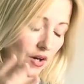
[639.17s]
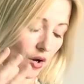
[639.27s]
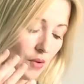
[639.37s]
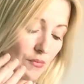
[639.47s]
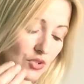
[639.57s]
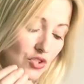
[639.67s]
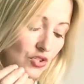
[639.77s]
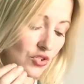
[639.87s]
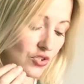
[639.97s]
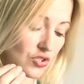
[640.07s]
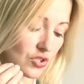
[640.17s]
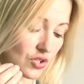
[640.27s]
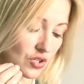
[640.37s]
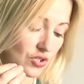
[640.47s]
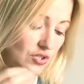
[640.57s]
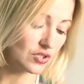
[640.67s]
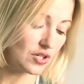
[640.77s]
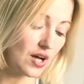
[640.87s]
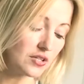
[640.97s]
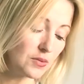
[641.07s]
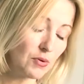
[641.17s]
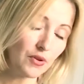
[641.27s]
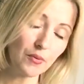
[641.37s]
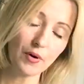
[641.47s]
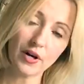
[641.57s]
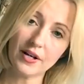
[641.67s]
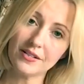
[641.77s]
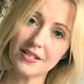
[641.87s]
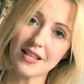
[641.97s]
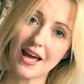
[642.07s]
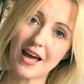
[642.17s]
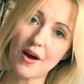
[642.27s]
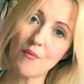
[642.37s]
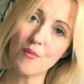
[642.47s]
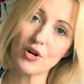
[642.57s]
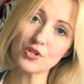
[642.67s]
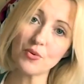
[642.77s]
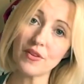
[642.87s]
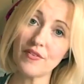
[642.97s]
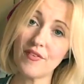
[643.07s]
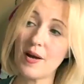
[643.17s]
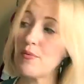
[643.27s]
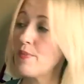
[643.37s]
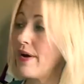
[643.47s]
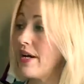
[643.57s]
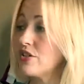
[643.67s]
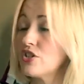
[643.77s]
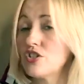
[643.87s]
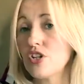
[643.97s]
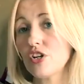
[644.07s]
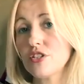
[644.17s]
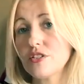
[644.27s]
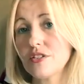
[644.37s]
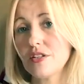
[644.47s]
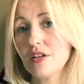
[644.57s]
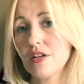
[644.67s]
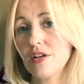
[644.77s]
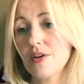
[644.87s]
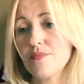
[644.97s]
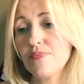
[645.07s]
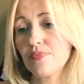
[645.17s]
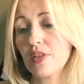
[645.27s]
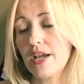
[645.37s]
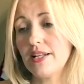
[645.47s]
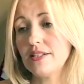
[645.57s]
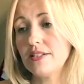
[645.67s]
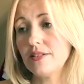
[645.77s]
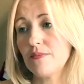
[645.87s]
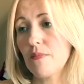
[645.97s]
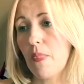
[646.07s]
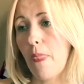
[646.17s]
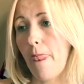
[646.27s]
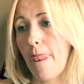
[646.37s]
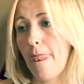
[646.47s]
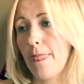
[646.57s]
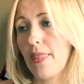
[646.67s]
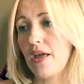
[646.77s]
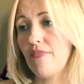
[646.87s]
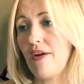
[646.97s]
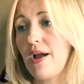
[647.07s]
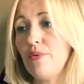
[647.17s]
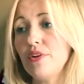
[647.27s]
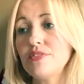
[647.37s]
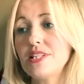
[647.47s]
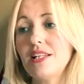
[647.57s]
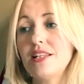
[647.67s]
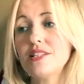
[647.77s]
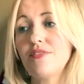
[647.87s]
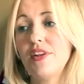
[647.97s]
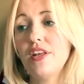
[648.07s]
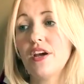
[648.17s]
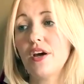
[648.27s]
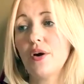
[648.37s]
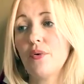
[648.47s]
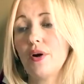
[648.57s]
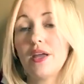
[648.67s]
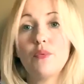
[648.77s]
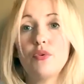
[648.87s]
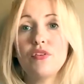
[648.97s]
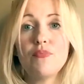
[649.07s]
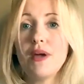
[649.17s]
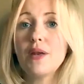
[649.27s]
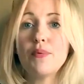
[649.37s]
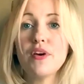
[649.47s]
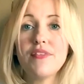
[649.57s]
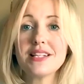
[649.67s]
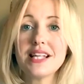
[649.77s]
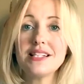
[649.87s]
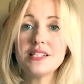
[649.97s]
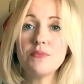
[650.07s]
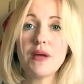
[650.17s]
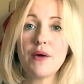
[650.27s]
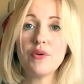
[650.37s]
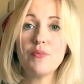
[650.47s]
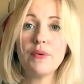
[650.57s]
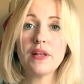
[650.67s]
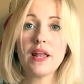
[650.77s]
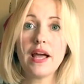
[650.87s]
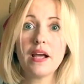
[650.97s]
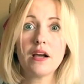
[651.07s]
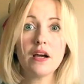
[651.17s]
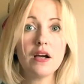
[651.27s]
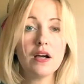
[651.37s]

almost just start to put the work into there and watch what the fibromyalgia does. And if I would have seen this video, it would have made perfect sense to me. I would have been like,